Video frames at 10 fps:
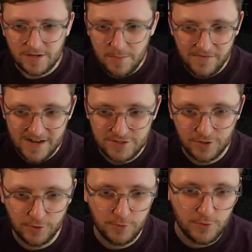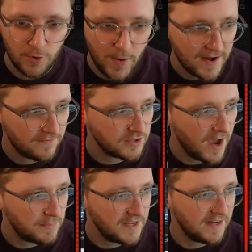when I come over here to Google and I've
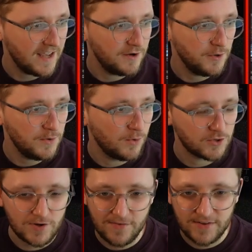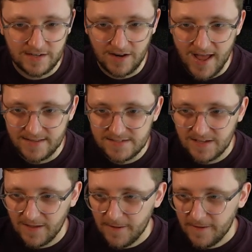typed in here New York traffic lights,